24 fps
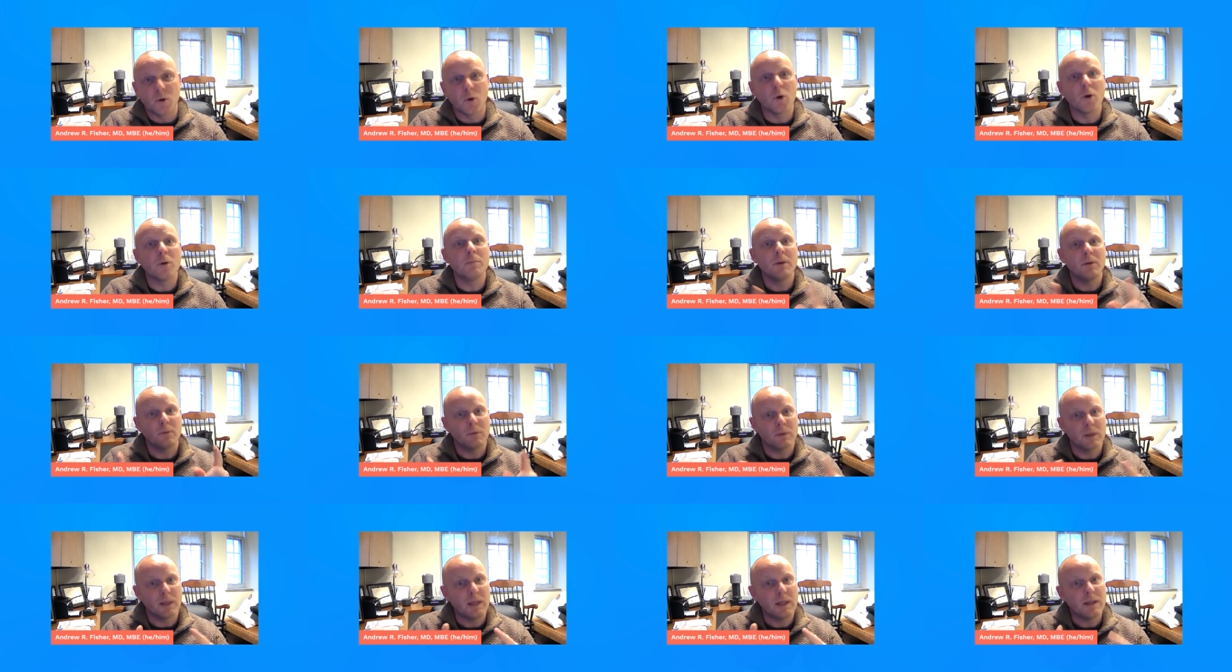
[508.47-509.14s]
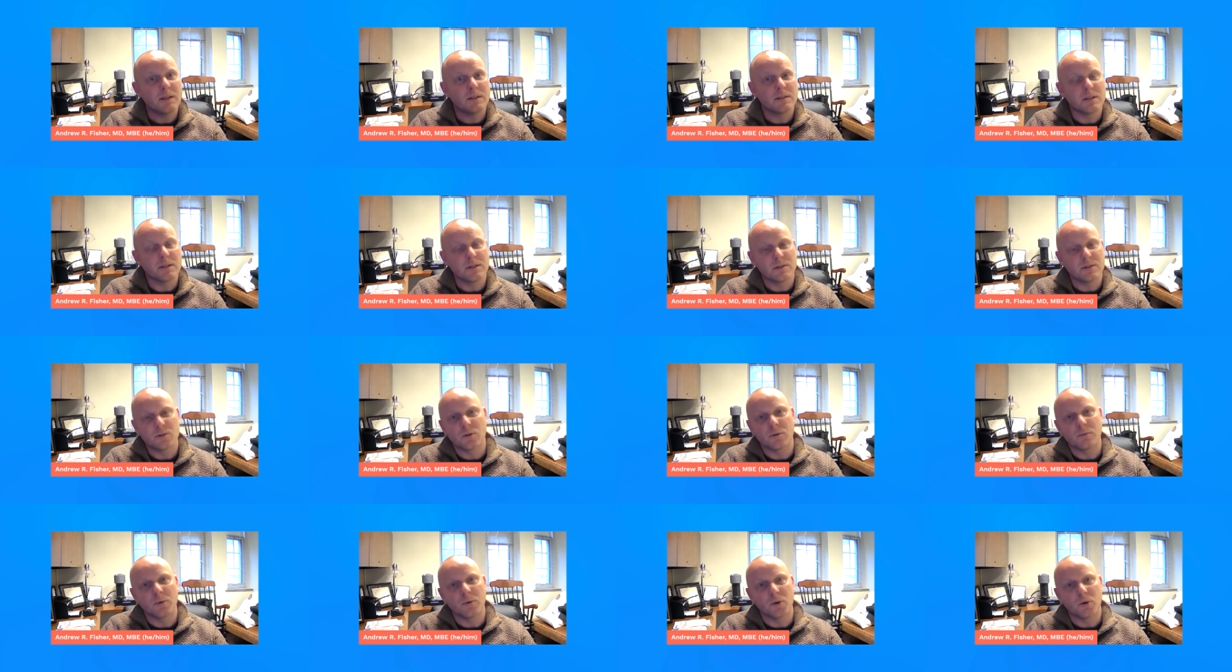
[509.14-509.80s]
could be related to
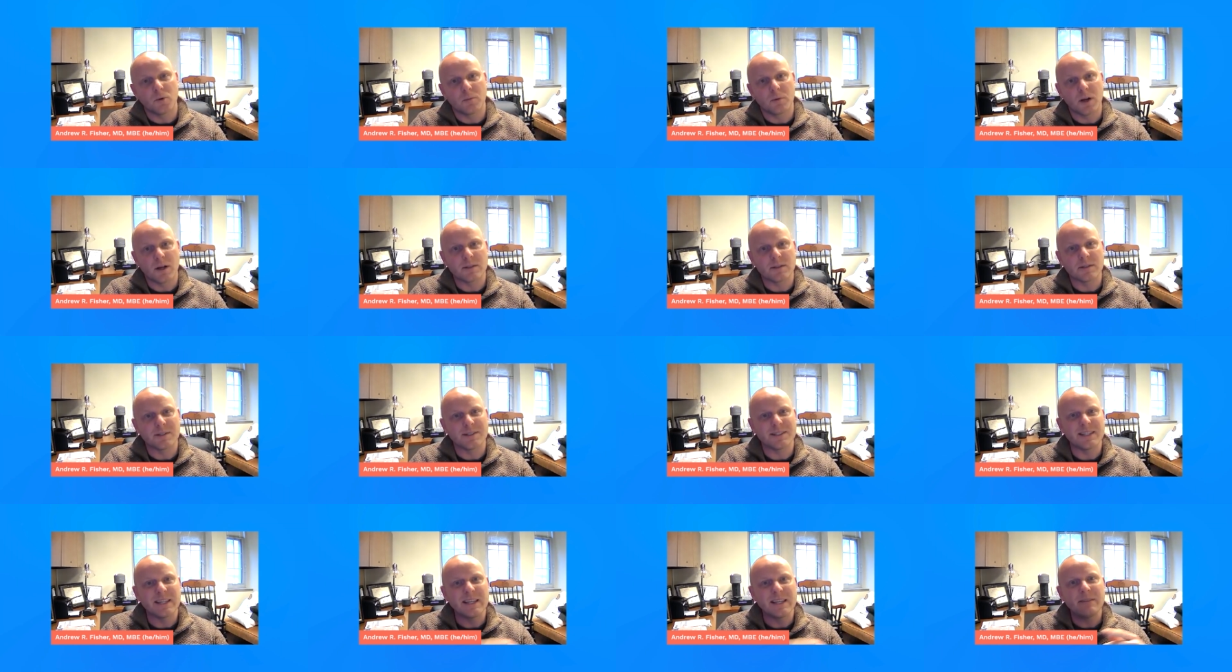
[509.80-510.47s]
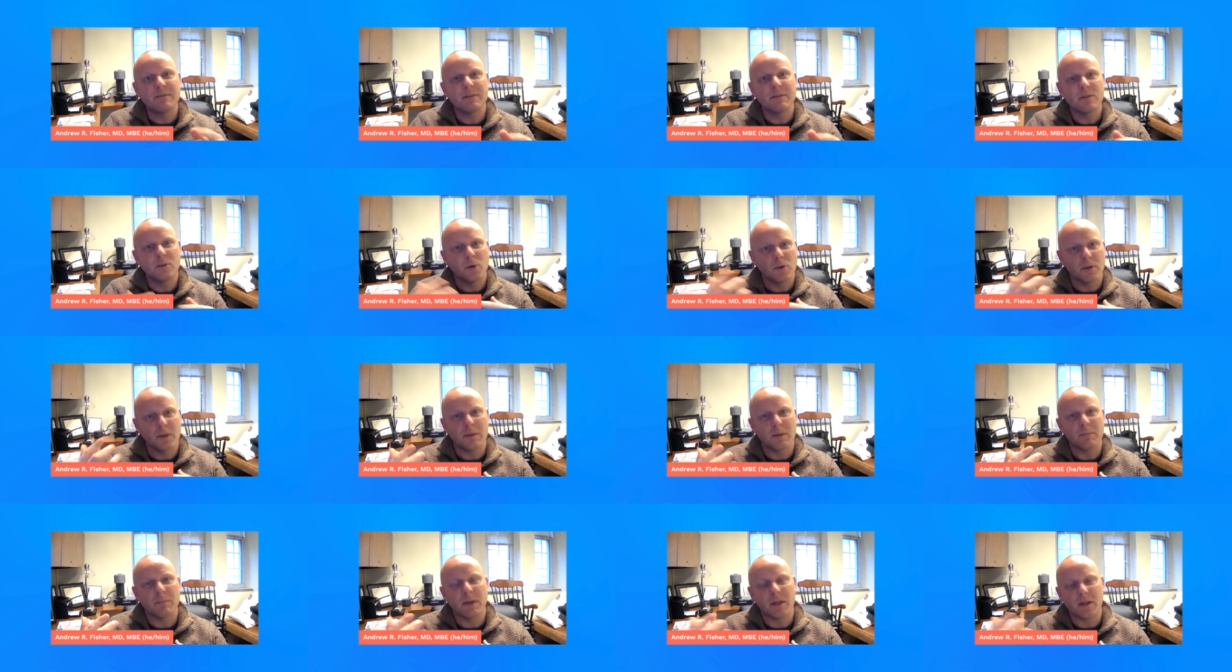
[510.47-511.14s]
this hormonal process, even
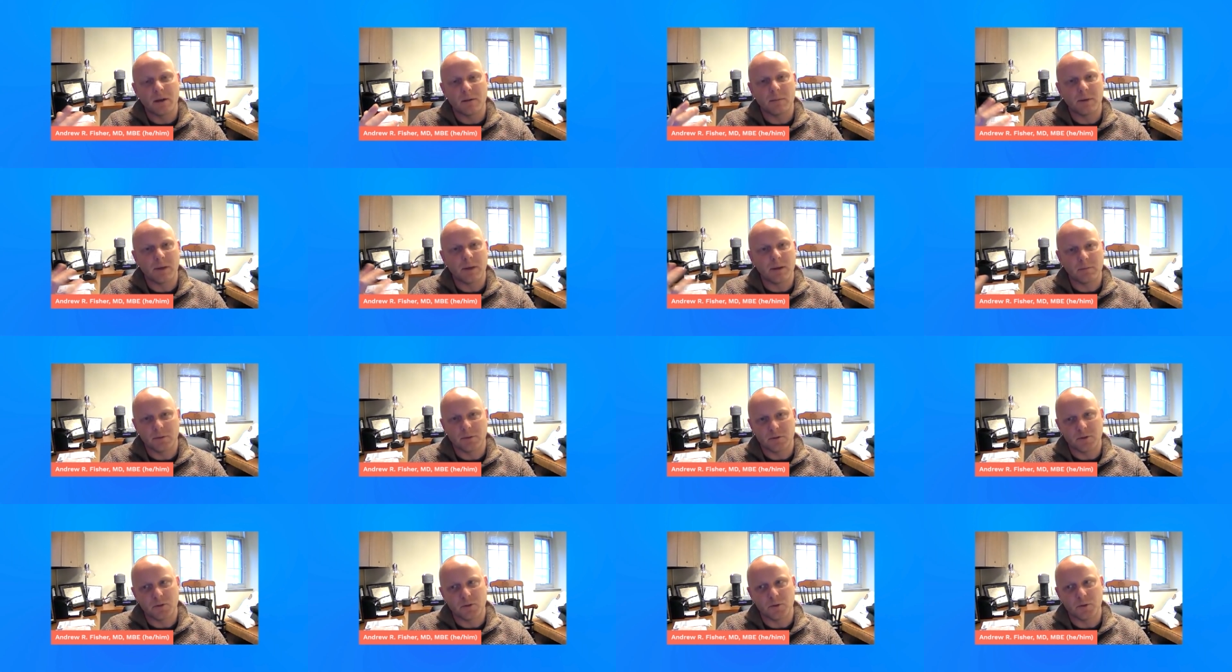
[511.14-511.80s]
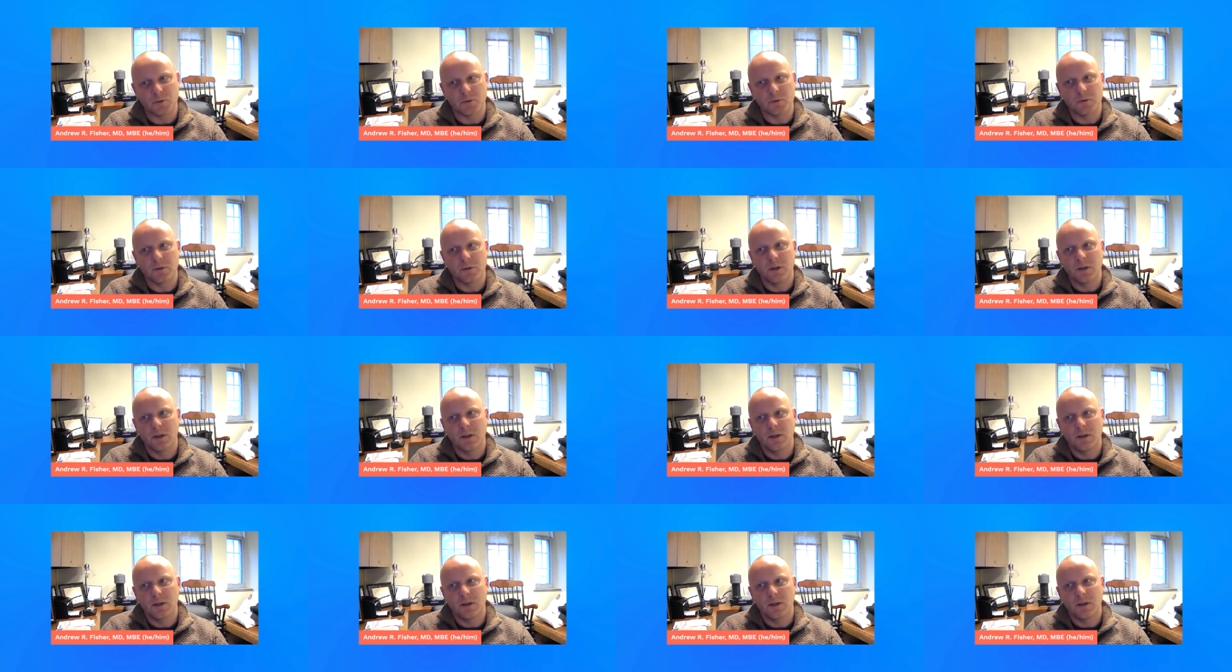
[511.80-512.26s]
though they may not be able to